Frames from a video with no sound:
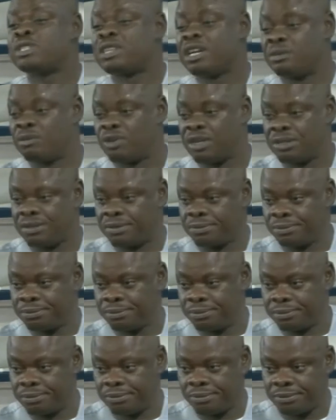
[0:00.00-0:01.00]
send money.
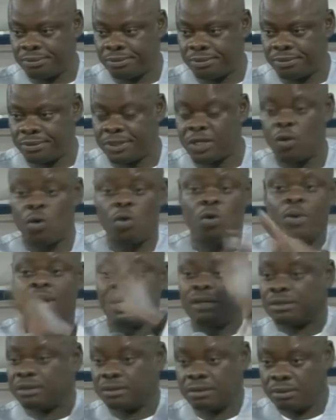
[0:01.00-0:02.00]
The whole
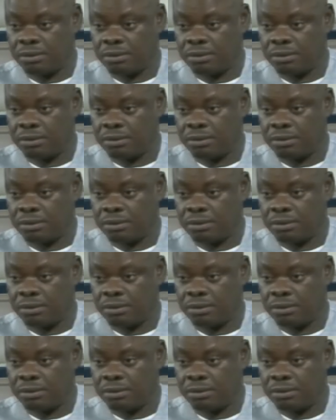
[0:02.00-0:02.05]
world.